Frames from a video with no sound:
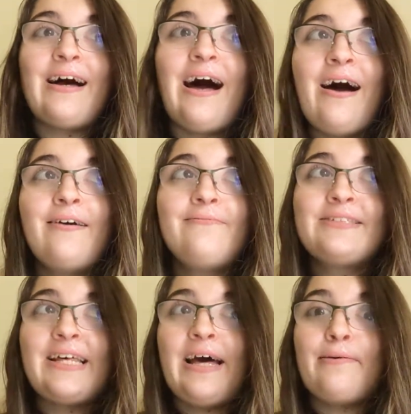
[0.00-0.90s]
I was
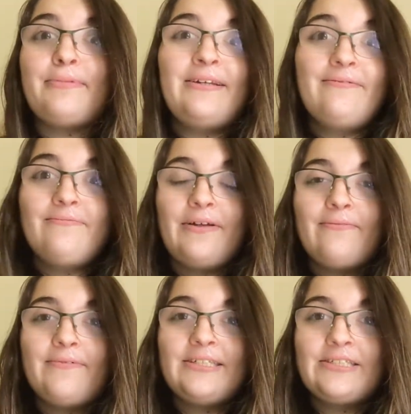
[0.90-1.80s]
happy with
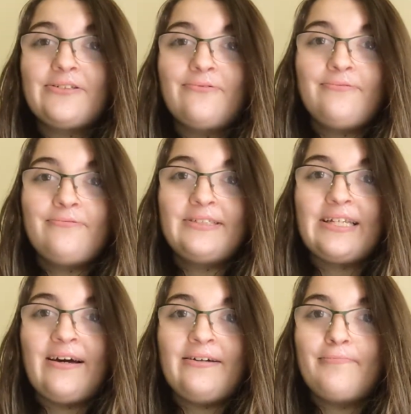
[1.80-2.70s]
which schools
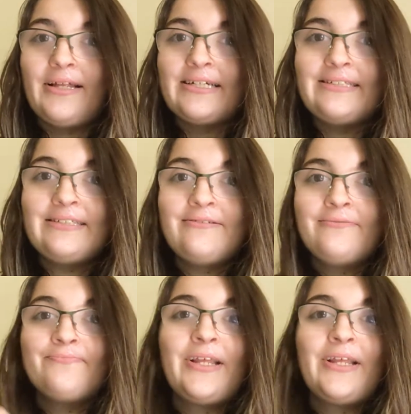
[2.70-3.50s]
I applied to.